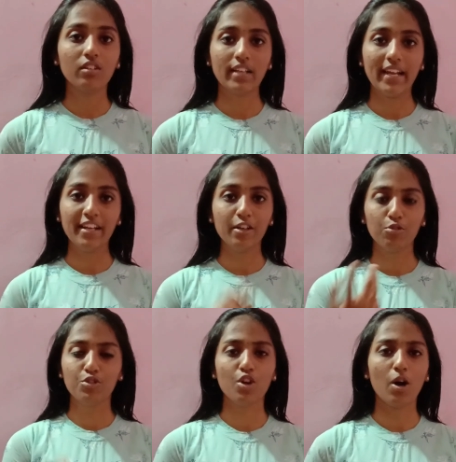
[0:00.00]
get
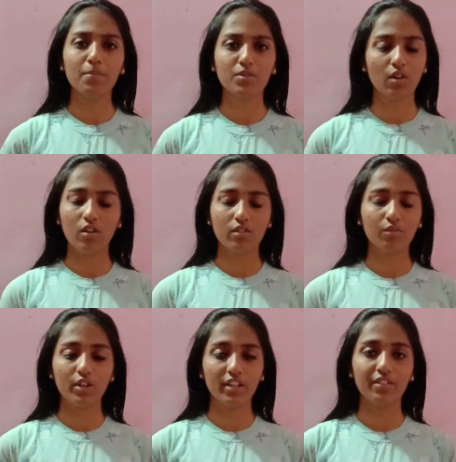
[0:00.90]
into jobs or
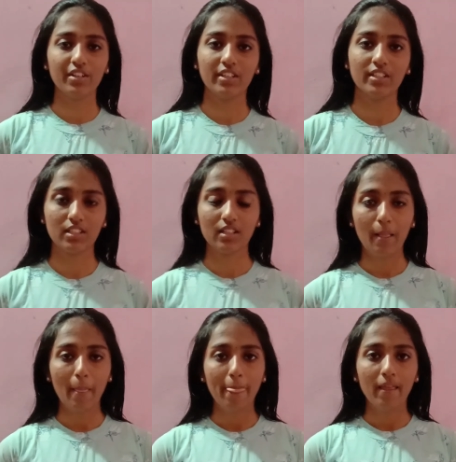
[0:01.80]
whatever it is.
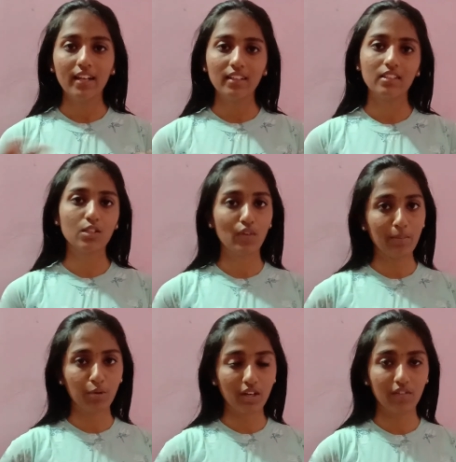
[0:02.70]
And this is
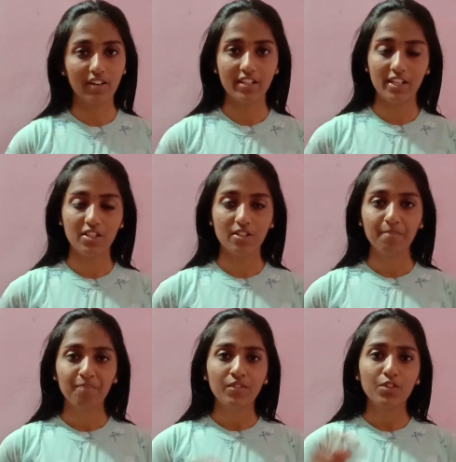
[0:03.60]
one more advantage.
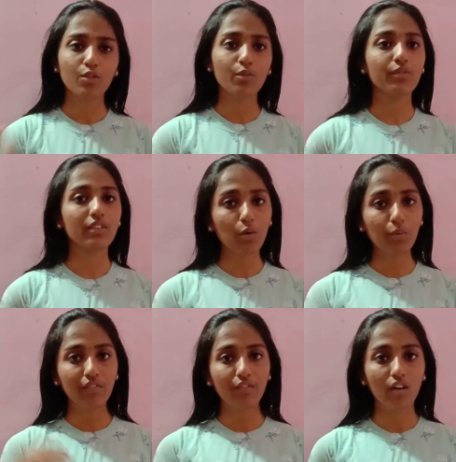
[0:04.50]
So now
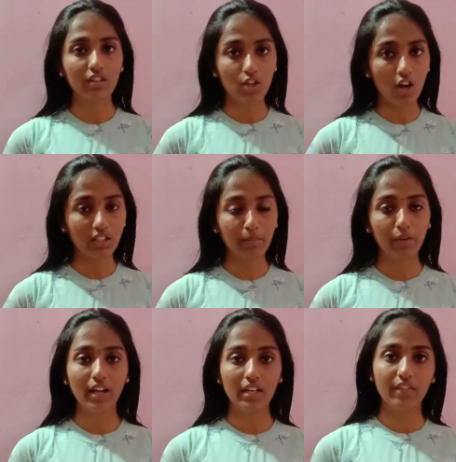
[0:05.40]
we have talked
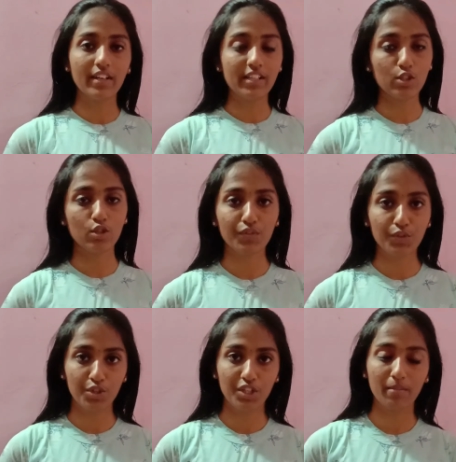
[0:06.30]
about the advantages of
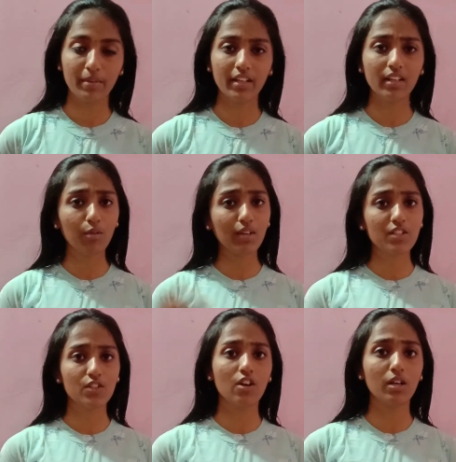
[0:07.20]
social media. Now
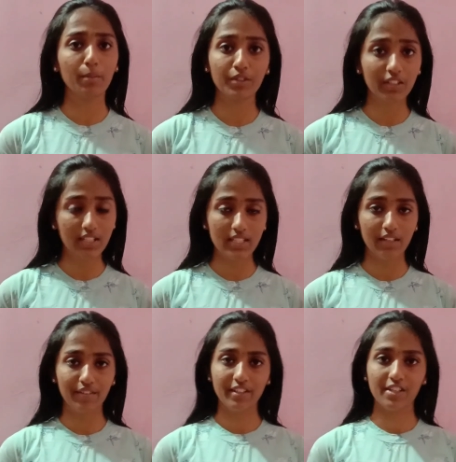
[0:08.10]
let's talk about the
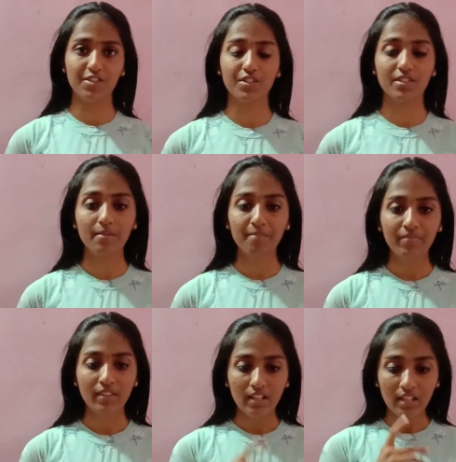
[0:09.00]
disadvantages.
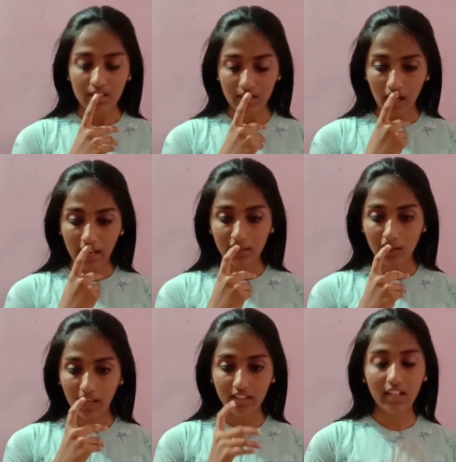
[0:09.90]
See,
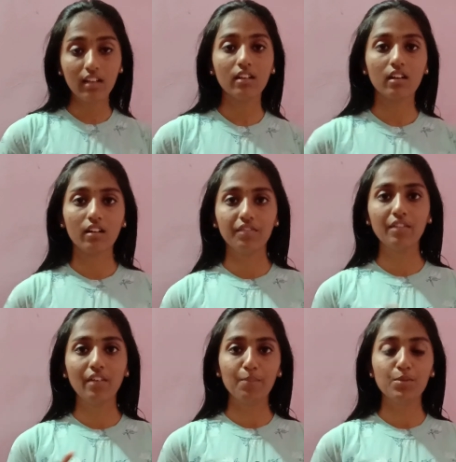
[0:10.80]
I think
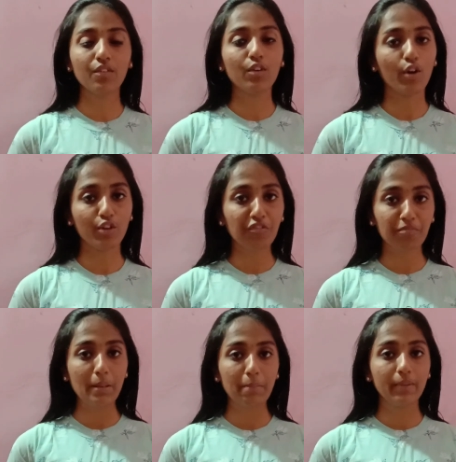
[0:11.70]
we've observed a lot
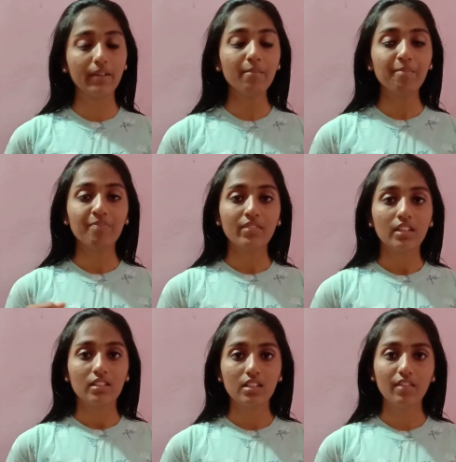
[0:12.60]
of people.
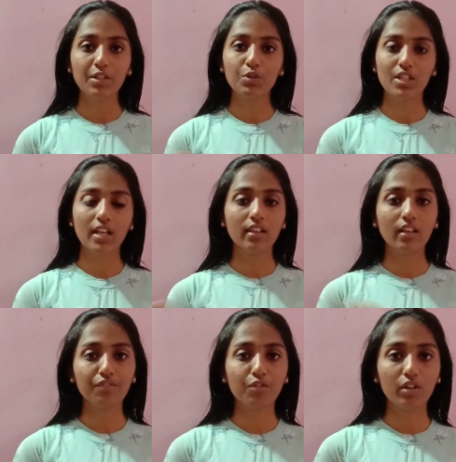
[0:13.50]
See, when you take
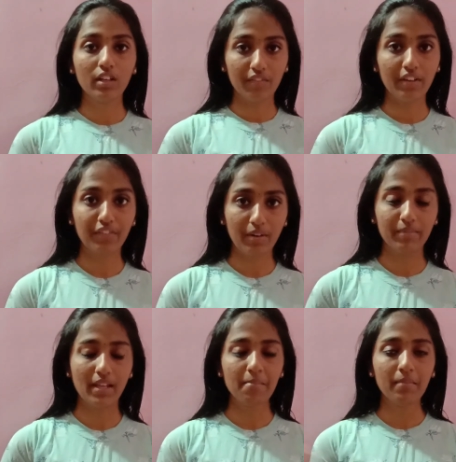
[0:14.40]
their phone away
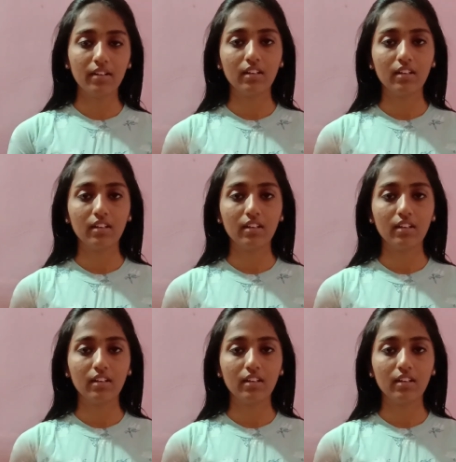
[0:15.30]
from them,